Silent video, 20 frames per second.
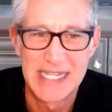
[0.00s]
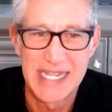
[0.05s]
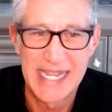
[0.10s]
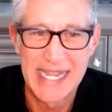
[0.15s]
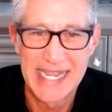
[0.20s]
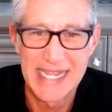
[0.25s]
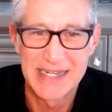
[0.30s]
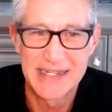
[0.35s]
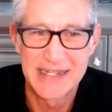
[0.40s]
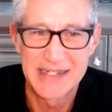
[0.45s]

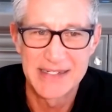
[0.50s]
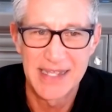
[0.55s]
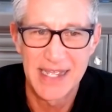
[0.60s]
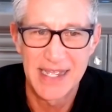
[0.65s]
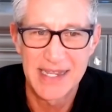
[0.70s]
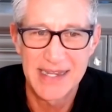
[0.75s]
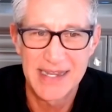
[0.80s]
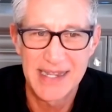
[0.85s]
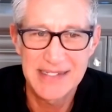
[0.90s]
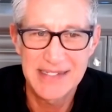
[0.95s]
And
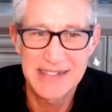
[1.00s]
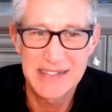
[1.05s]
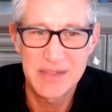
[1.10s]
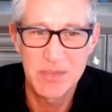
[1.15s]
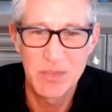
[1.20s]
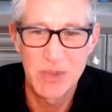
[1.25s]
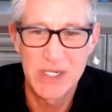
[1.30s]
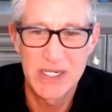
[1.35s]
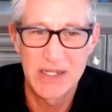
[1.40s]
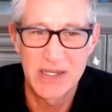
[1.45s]
I got to
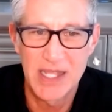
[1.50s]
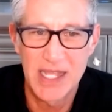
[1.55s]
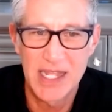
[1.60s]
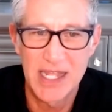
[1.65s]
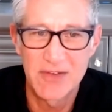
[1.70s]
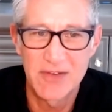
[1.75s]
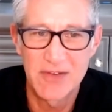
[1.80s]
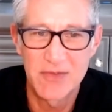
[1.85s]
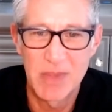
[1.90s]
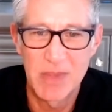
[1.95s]
bring a
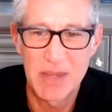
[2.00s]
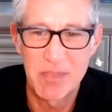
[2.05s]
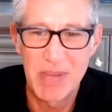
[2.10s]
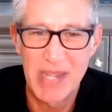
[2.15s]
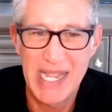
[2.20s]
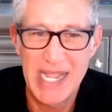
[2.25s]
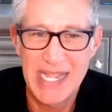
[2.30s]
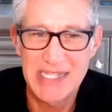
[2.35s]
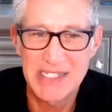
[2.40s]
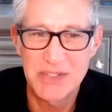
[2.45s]
lot of my
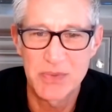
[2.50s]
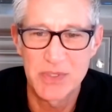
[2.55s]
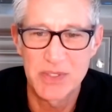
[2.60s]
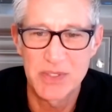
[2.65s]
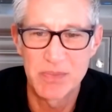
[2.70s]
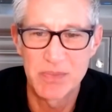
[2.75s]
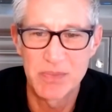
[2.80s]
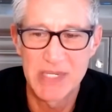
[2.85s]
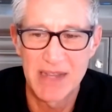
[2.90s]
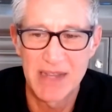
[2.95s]
past with
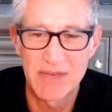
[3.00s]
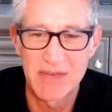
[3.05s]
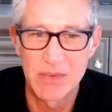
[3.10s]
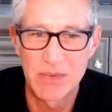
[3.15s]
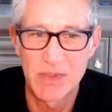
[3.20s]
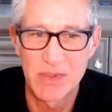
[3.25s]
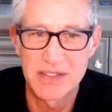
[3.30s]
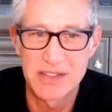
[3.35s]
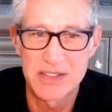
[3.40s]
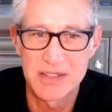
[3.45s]
me, having
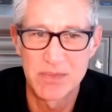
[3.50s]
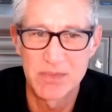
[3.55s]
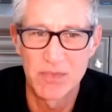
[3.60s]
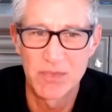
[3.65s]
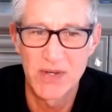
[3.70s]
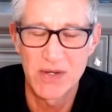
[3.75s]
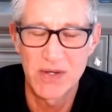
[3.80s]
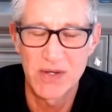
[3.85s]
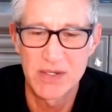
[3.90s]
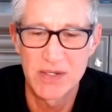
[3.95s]
run some
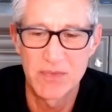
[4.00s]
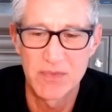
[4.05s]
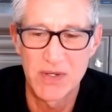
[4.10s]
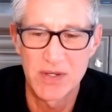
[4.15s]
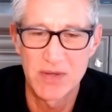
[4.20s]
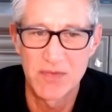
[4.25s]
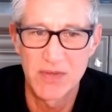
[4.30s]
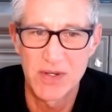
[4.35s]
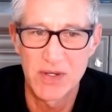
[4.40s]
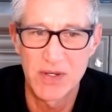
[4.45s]
very,
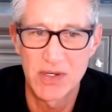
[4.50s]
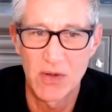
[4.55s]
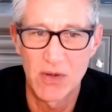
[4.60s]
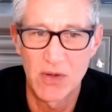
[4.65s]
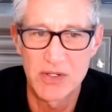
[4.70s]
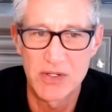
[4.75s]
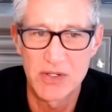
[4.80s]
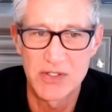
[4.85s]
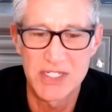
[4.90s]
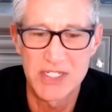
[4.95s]
very, very
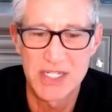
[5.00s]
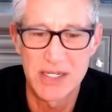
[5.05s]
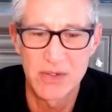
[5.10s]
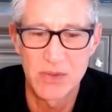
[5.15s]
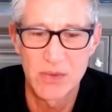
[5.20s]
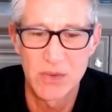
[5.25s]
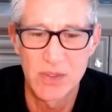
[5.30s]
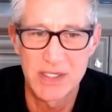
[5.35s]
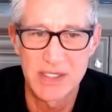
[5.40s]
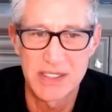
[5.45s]
large
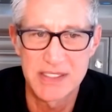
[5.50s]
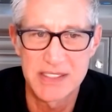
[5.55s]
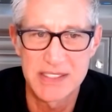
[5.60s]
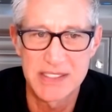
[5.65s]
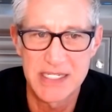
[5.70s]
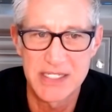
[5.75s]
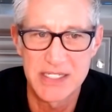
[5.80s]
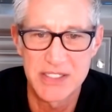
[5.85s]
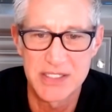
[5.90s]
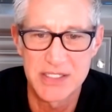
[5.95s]
channel
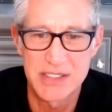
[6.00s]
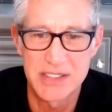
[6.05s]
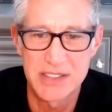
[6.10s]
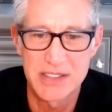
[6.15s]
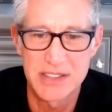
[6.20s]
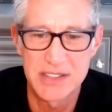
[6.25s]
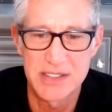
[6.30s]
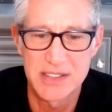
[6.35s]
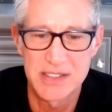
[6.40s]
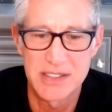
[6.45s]

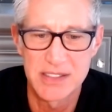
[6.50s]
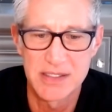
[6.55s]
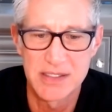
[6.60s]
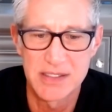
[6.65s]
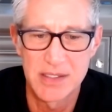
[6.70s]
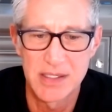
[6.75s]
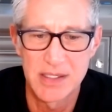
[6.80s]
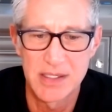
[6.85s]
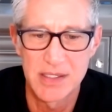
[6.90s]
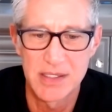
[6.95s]
organizations in
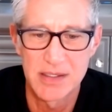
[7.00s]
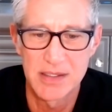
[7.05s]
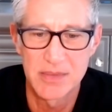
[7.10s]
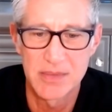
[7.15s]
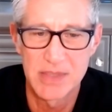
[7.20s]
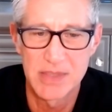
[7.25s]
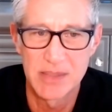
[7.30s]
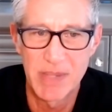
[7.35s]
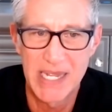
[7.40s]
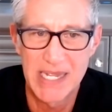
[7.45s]

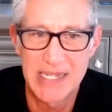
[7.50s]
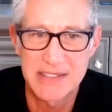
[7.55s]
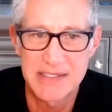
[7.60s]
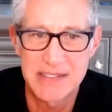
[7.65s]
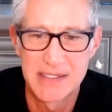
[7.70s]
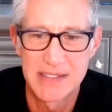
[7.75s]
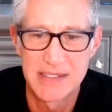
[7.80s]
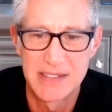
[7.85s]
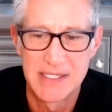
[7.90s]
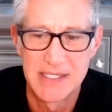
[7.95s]
the
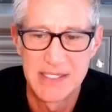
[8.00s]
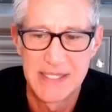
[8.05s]
past.